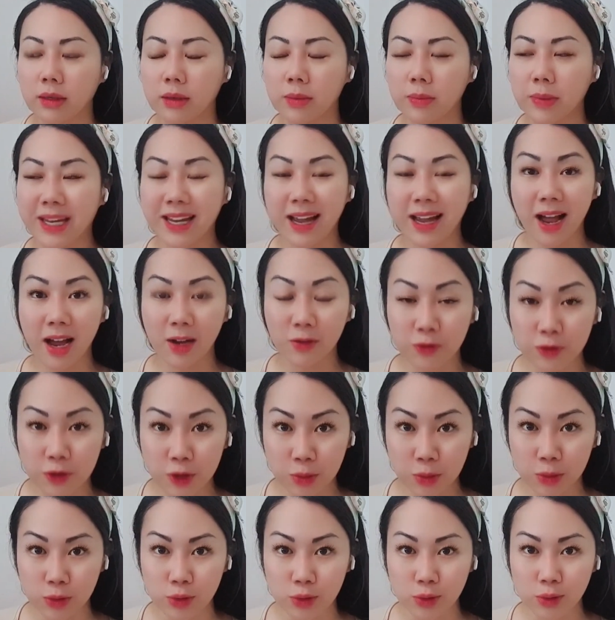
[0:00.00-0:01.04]
be
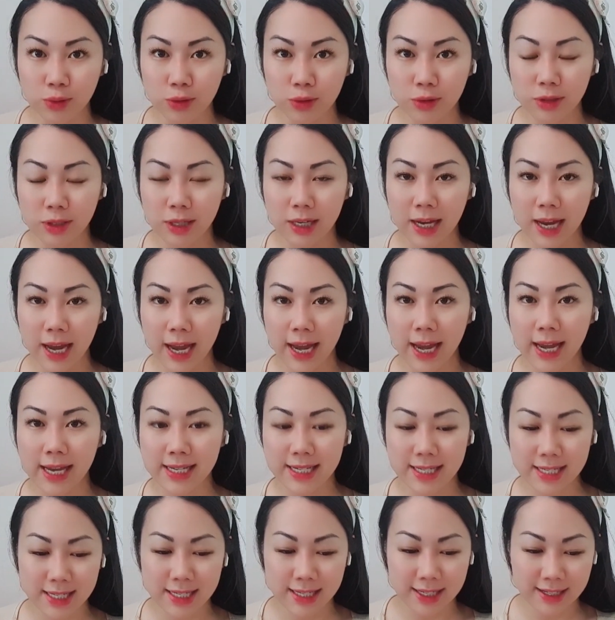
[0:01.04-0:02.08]
comfortable
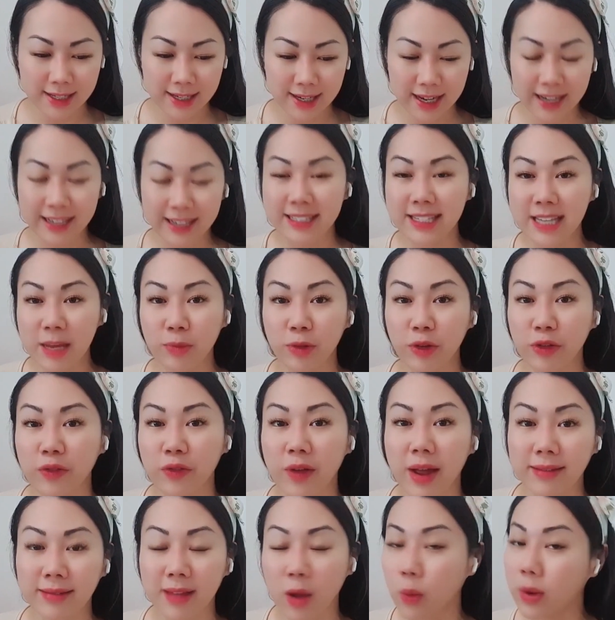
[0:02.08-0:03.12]
and accept the
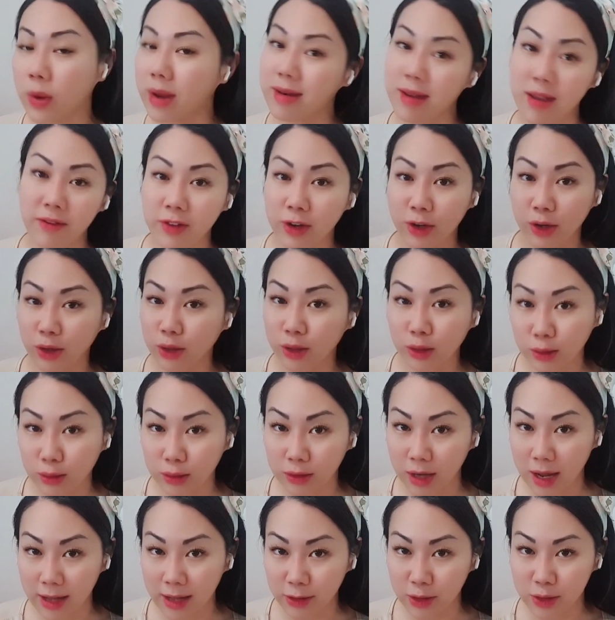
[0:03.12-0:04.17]
fact that we're never going to
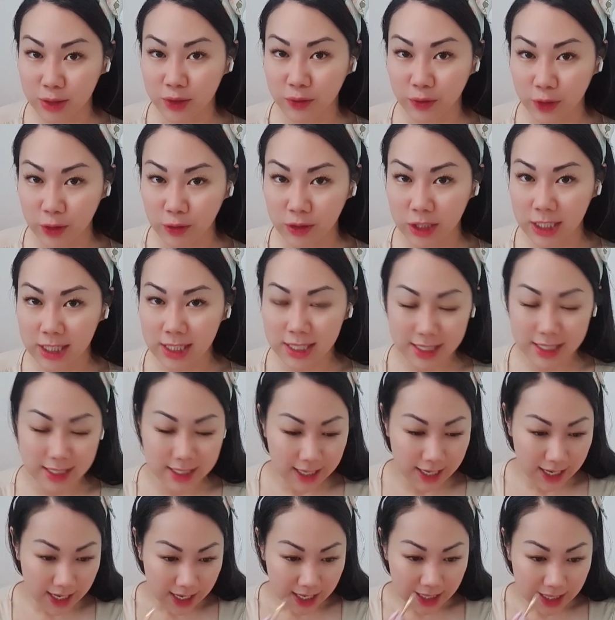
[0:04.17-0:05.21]
look like those filters
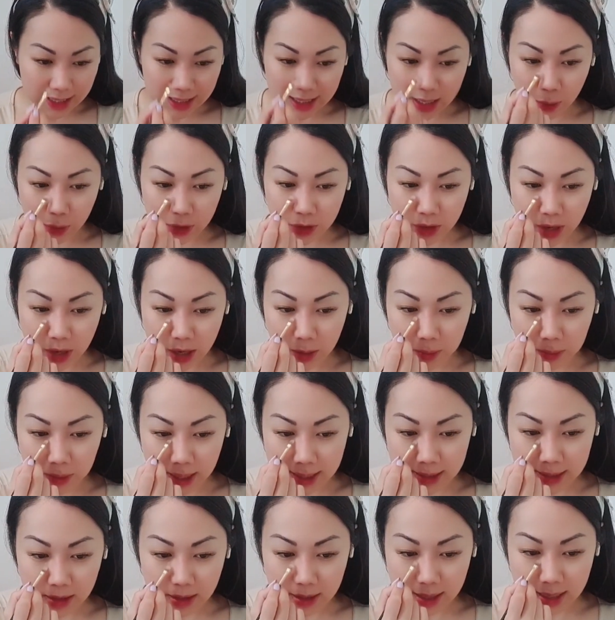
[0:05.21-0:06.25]
that we try to
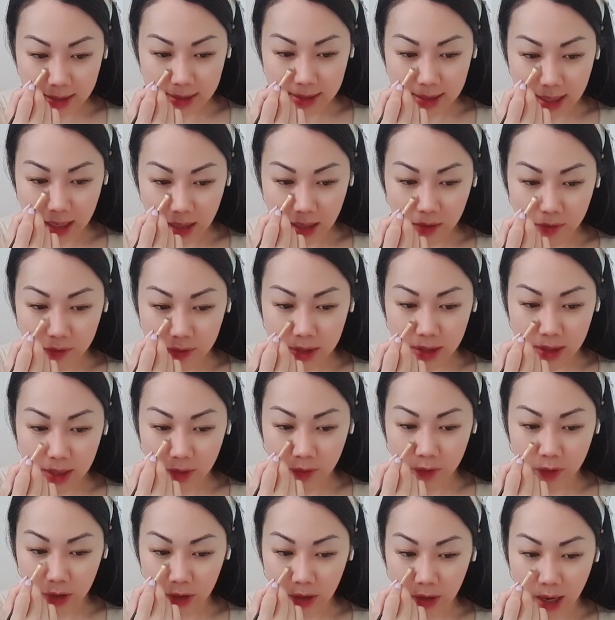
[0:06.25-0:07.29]
place on ourselves in
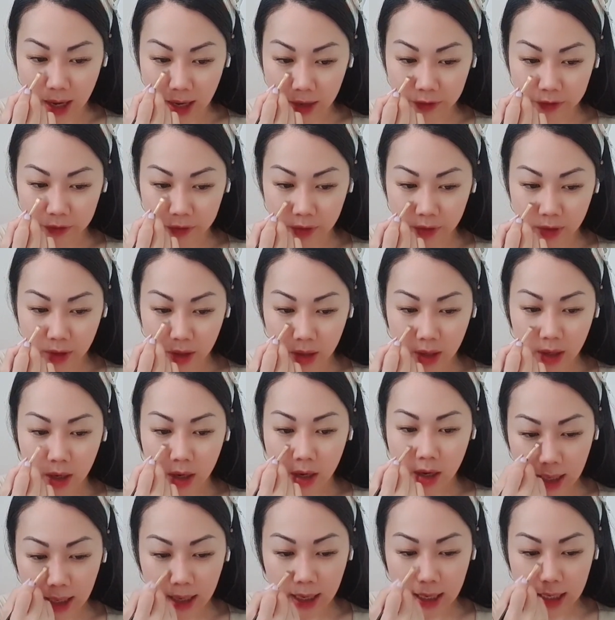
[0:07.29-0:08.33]
real life.
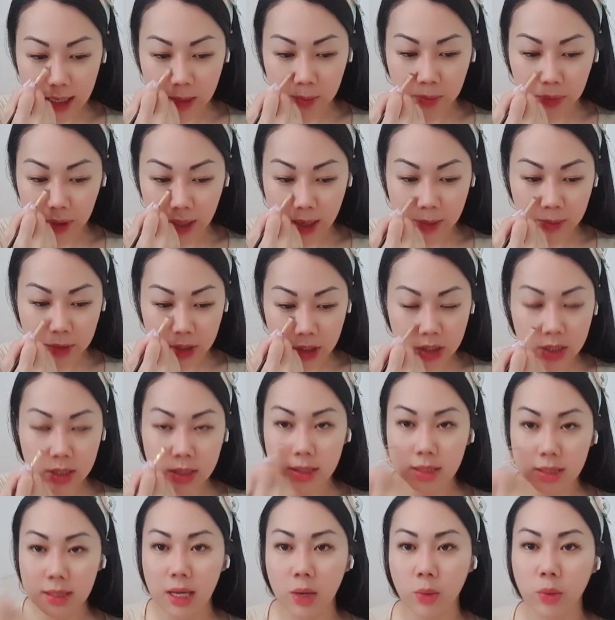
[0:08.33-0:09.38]
Any
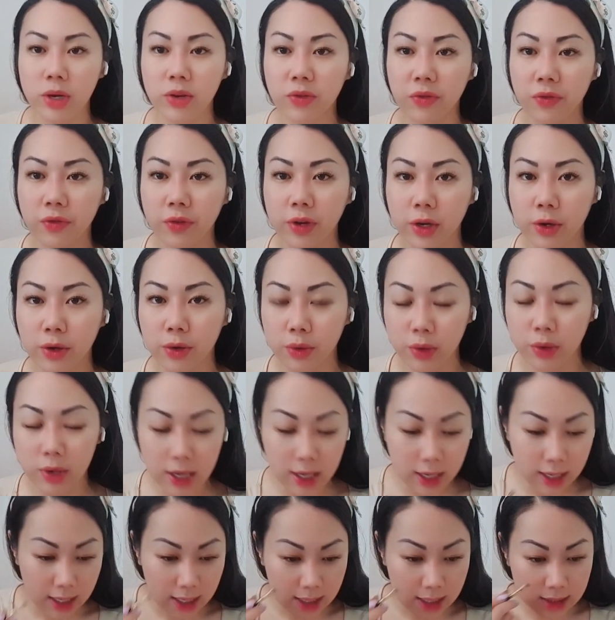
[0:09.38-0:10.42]
blemishes that we feel
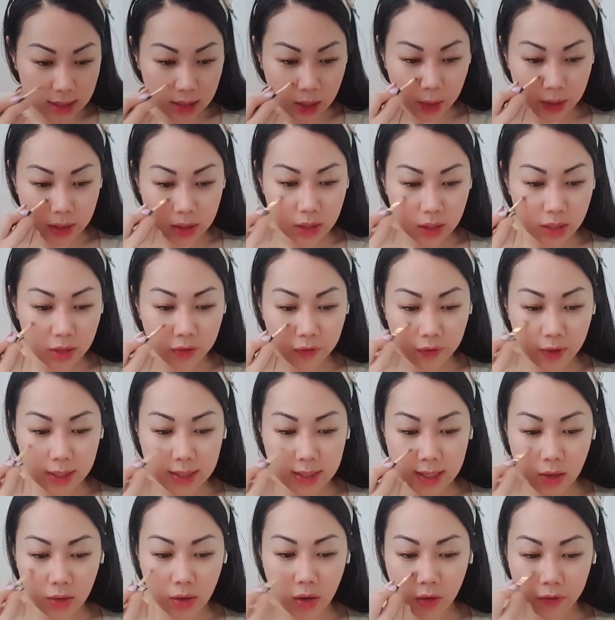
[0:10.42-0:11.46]
is going to affect
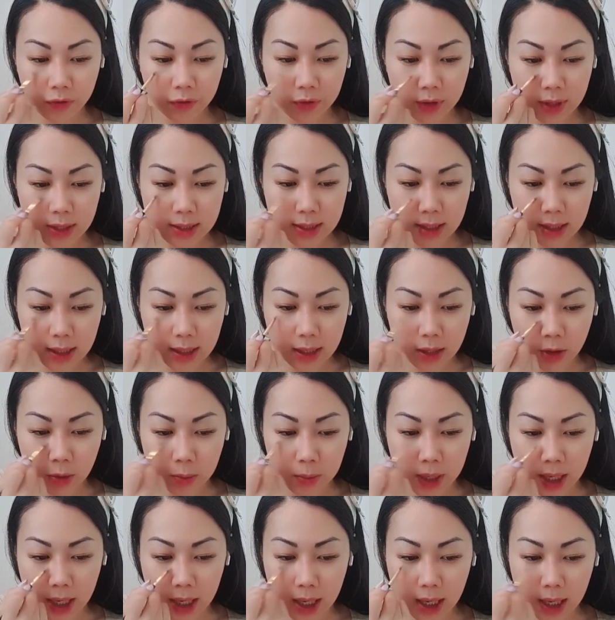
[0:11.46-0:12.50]
our confidence a little
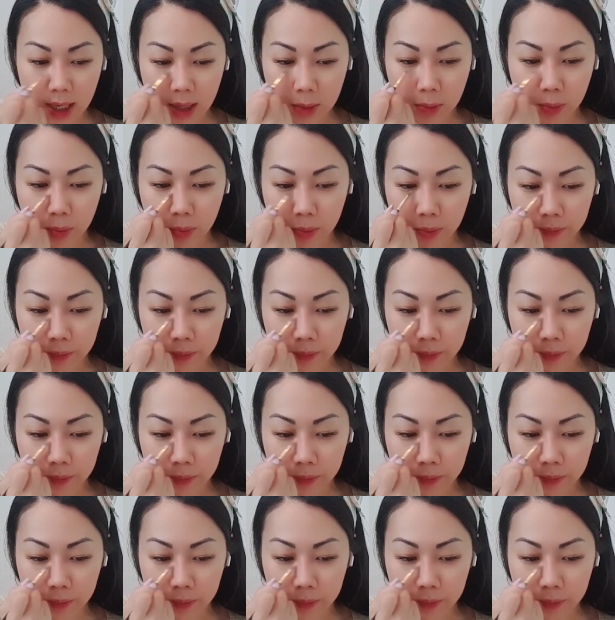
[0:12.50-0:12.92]
bit,